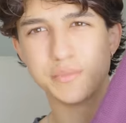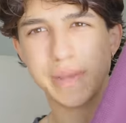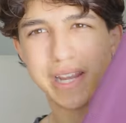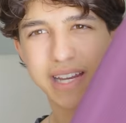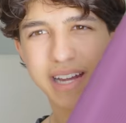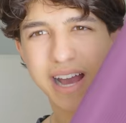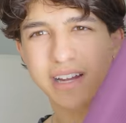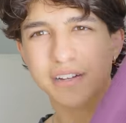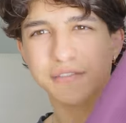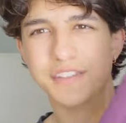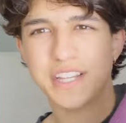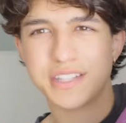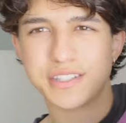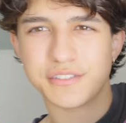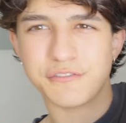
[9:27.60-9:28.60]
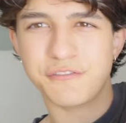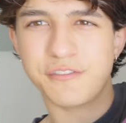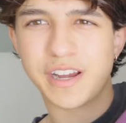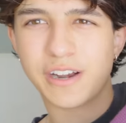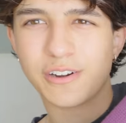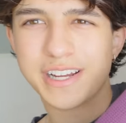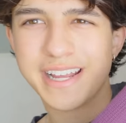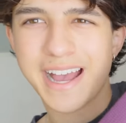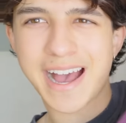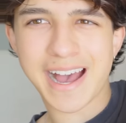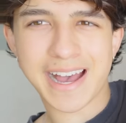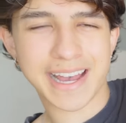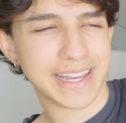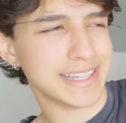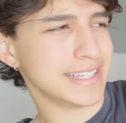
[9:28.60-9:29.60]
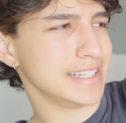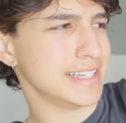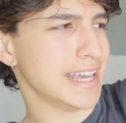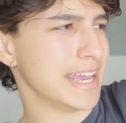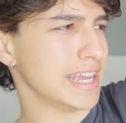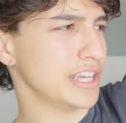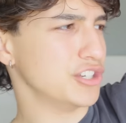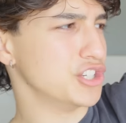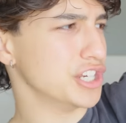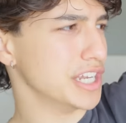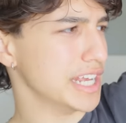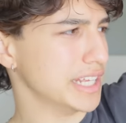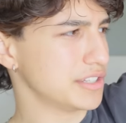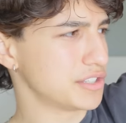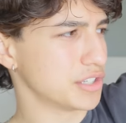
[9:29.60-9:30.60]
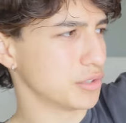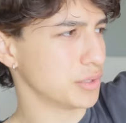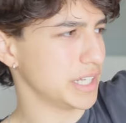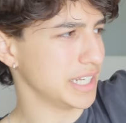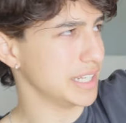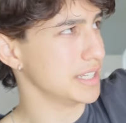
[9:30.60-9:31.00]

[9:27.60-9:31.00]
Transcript: made out of this very high gauge knit, so it